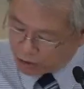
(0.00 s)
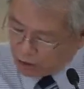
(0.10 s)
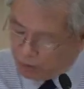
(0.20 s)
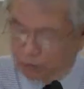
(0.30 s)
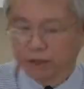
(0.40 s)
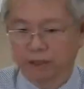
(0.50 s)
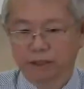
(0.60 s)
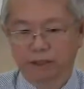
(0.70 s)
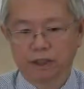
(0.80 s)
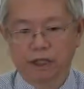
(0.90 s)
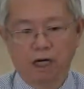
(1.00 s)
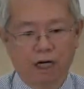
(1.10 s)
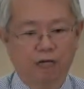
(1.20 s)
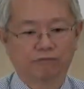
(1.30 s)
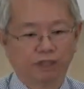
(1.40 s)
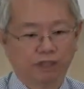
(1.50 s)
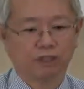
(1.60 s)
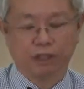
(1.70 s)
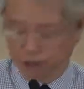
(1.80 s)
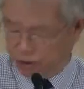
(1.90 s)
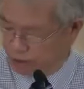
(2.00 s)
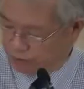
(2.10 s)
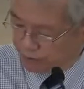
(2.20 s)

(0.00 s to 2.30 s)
growth of the church